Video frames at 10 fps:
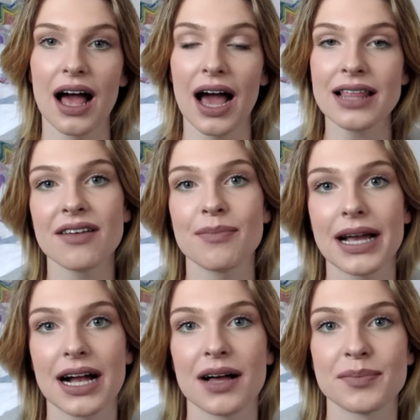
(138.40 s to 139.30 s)
I love
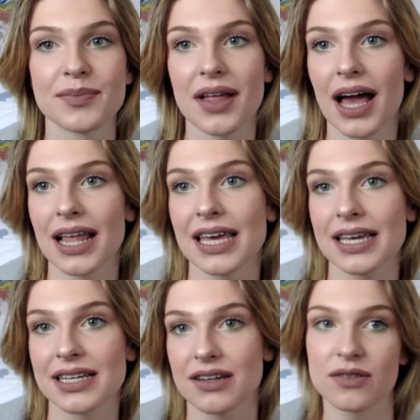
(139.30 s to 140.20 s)
makeup. I
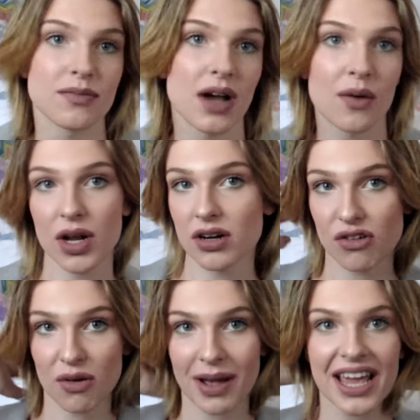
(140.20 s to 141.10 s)
want to
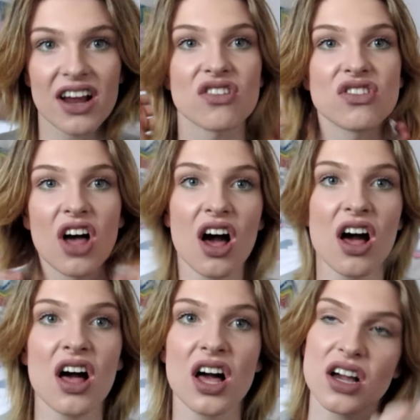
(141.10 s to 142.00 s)
grow my hair
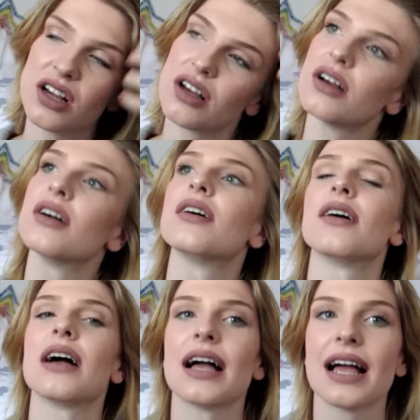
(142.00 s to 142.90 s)
long,
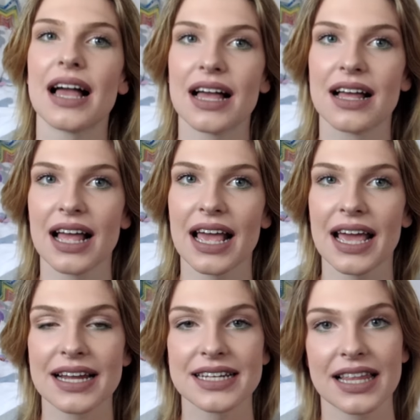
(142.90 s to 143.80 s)

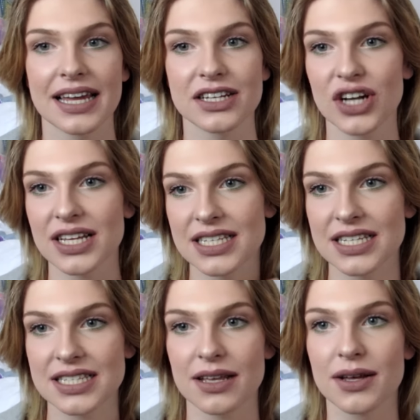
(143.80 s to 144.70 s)
and I like
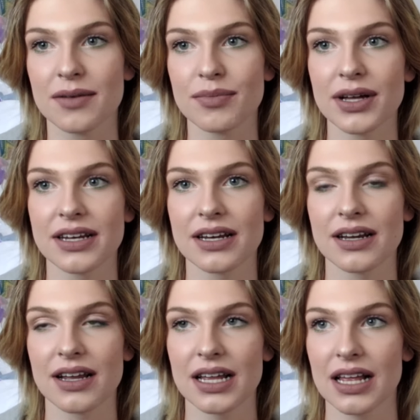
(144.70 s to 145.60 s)
dresses, but
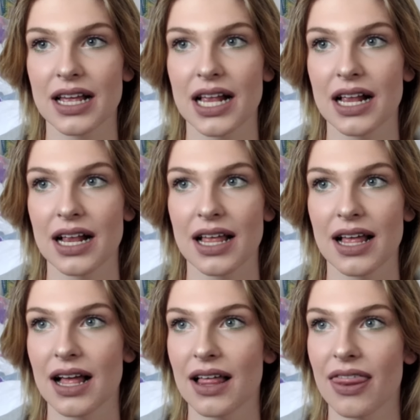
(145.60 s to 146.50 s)

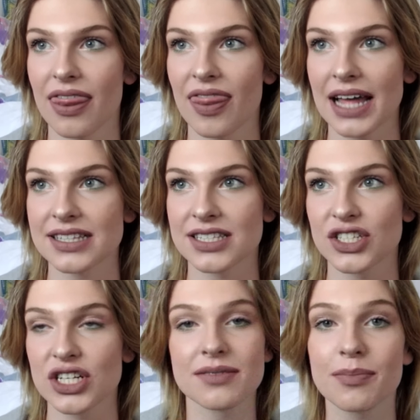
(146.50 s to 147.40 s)
that's
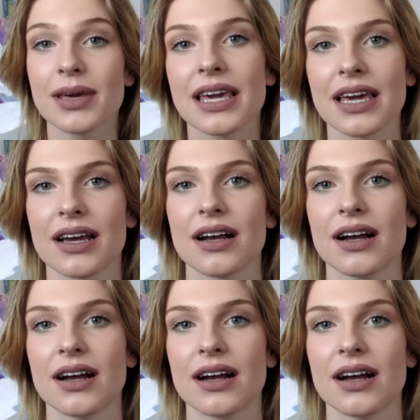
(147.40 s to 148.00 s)
just me.